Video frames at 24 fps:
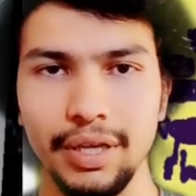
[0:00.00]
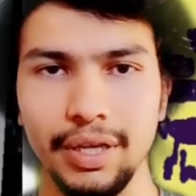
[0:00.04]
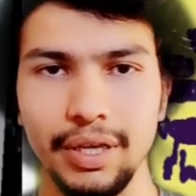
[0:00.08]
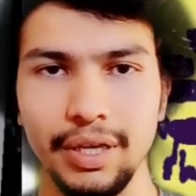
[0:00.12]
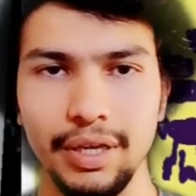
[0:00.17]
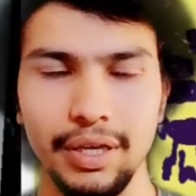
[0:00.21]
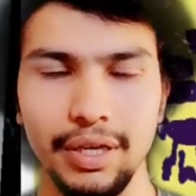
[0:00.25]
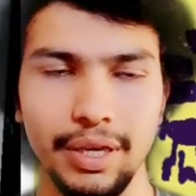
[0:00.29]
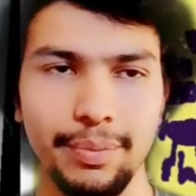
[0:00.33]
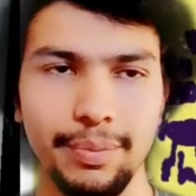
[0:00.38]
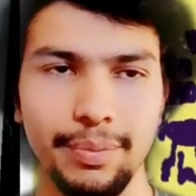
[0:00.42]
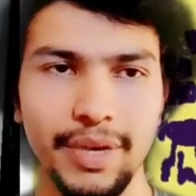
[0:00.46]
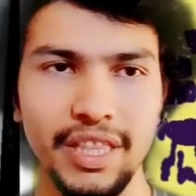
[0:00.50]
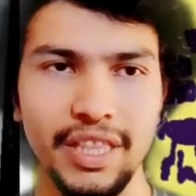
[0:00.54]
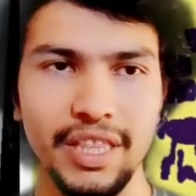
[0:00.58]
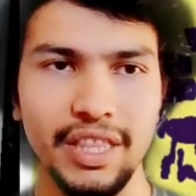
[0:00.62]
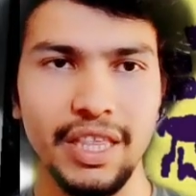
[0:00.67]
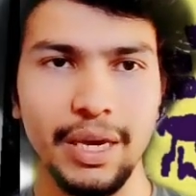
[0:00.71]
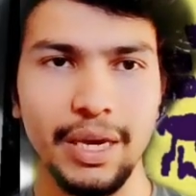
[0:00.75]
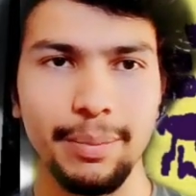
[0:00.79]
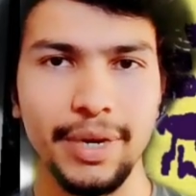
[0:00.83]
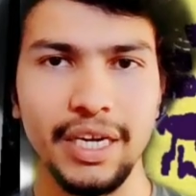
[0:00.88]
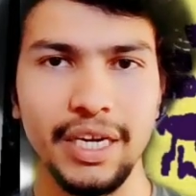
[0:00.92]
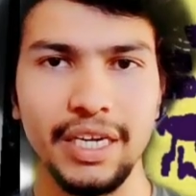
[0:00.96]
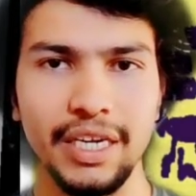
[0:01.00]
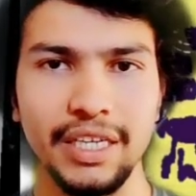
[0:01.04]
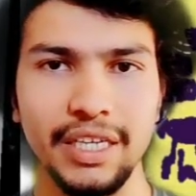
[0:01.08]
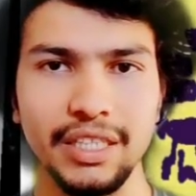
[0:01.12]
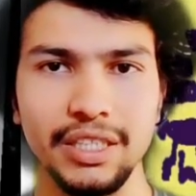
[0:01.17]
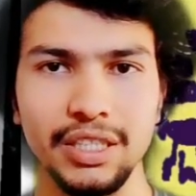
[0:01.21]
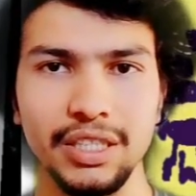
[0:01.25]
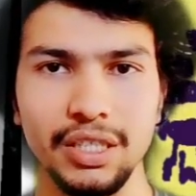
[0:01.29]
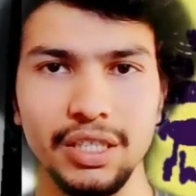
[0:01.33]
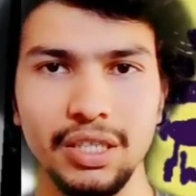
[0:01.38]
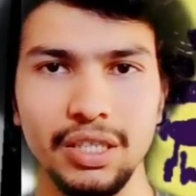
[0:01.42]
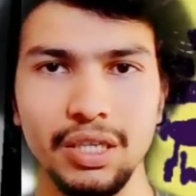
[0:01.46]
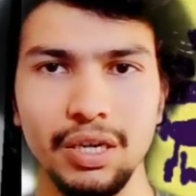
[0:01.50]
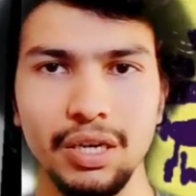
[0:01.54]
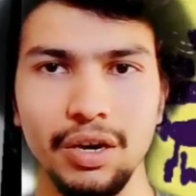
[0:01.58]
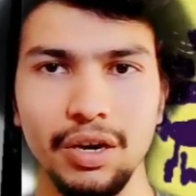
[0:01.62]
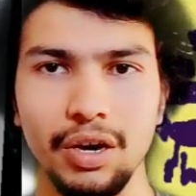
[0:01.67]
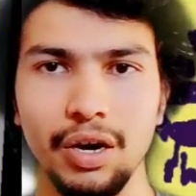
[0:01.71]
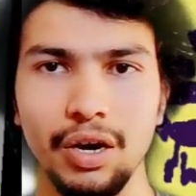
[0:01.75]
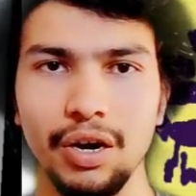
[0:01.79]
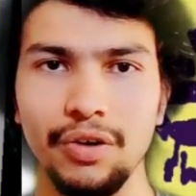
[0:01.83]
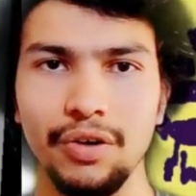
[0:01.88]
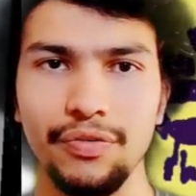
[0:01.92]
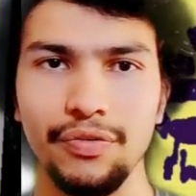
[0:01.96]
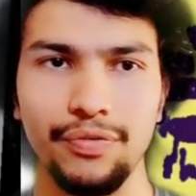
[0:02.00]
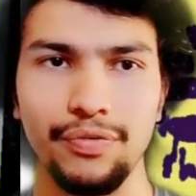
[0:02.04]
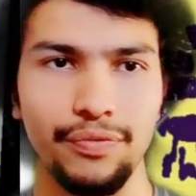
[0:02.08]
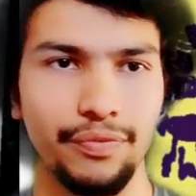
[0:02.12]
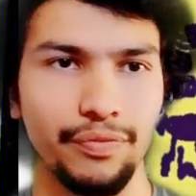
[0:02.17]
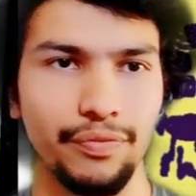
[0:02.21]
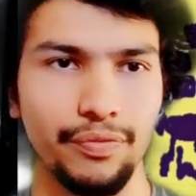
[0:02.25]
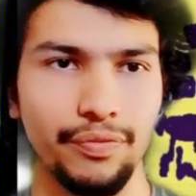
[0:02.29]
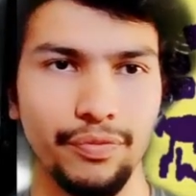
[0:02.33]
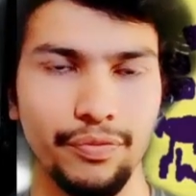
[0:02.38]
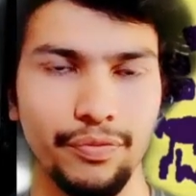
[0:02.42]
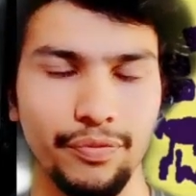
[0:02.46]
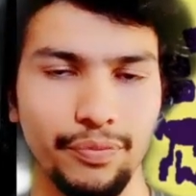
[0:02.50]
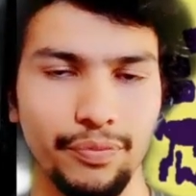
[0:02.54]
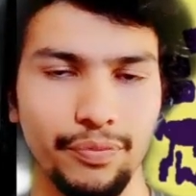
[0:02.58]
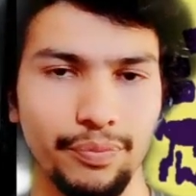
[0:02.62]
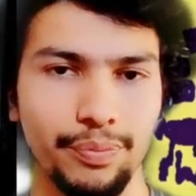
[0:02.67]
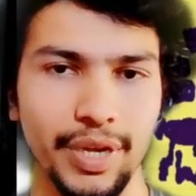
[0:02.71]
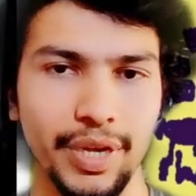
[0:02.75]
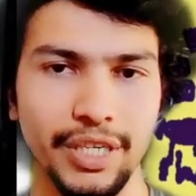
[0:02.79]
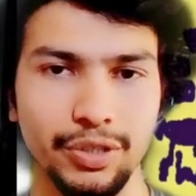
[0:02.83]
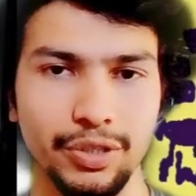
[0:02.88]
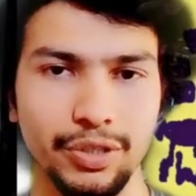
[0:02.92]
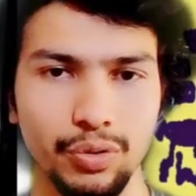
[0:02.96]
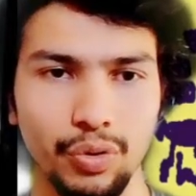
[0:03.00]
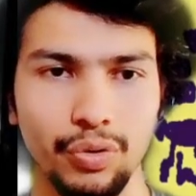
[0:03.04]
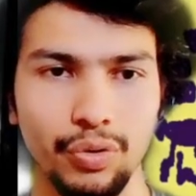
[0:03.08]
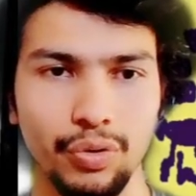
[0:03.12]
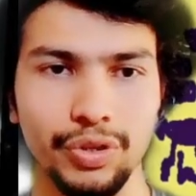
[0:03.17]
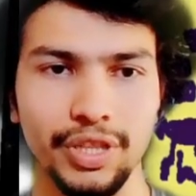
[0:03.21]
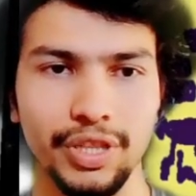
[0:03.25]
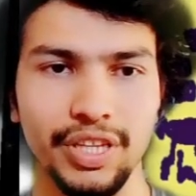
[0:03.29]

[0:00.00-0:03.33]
image segmentation based on the